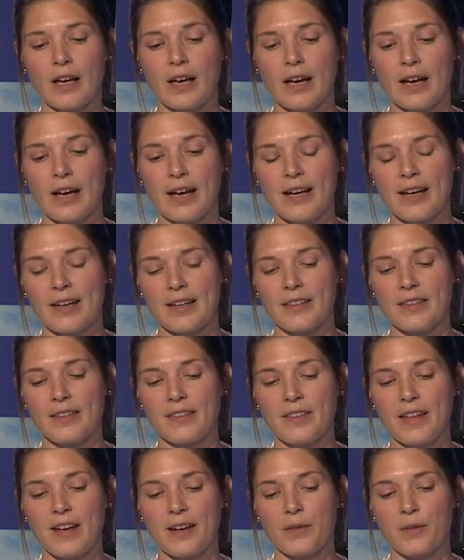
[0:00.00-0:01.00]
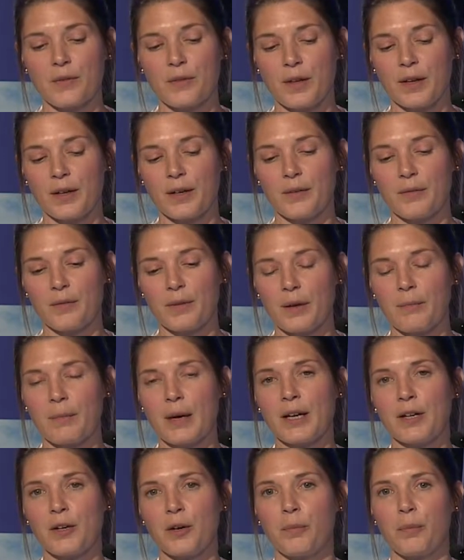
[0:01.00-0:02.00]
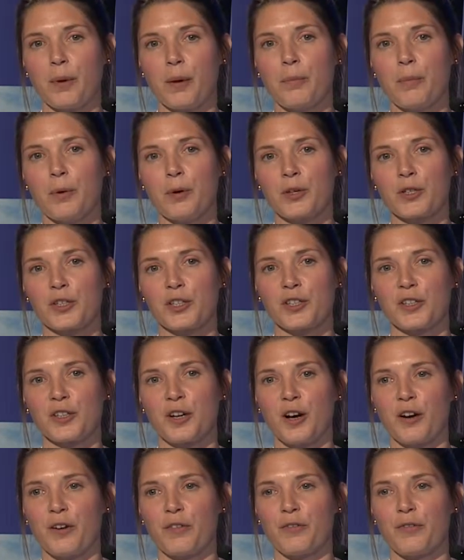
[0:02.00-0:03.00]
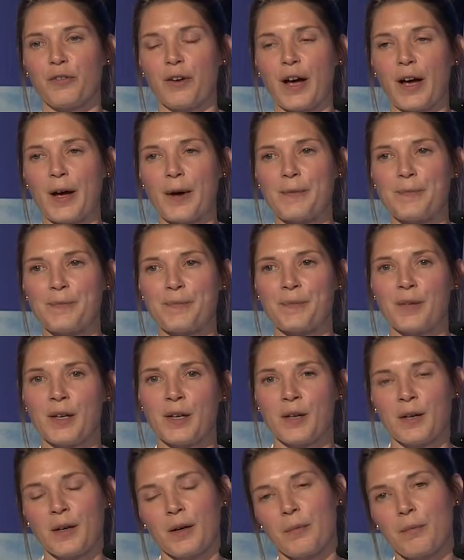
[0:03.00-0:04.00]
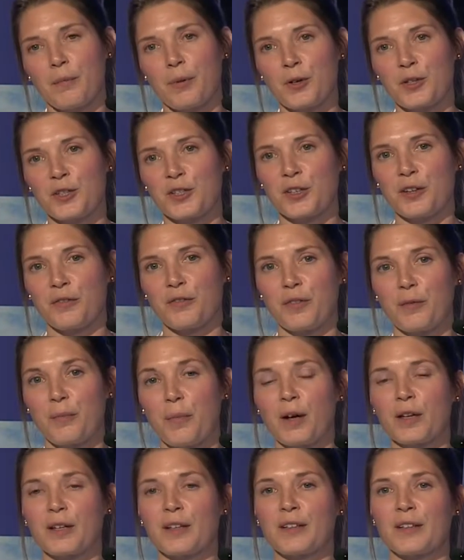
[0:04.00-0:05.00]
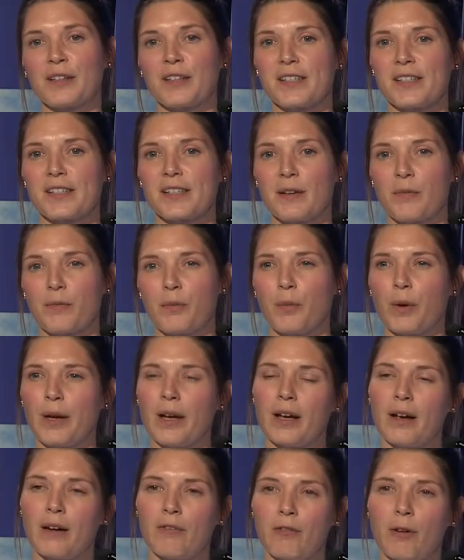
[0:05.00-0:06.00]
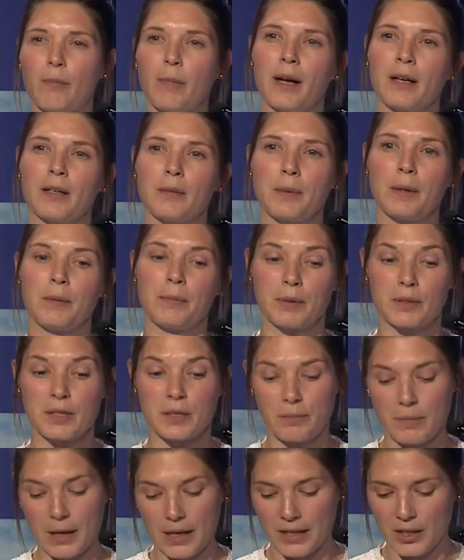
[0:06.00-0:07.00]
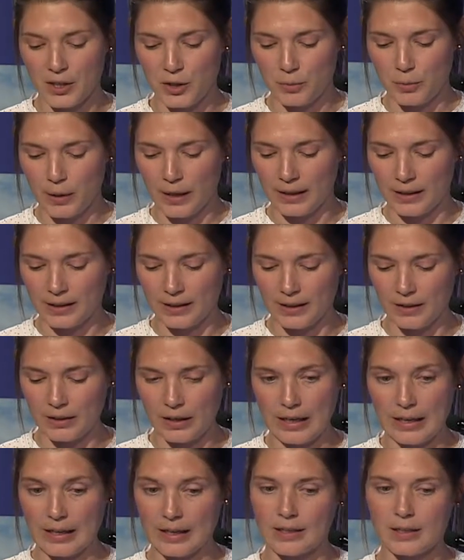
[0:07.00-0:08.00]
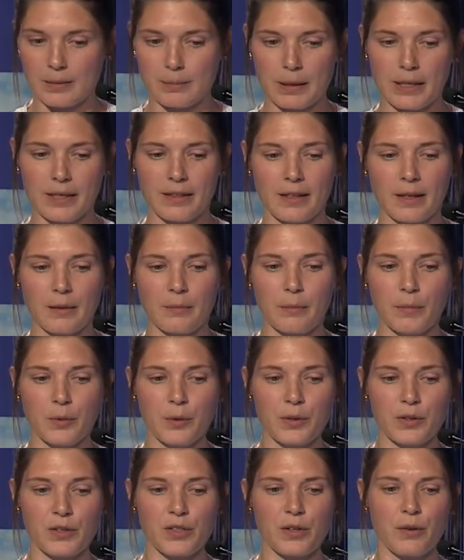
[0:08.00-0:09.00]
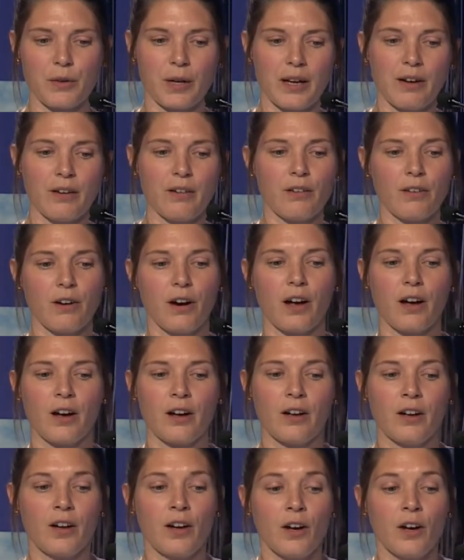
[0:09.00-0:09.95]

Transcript: they make up a portion of the model that we remind people to manage well, and I'll explain that more. So here are our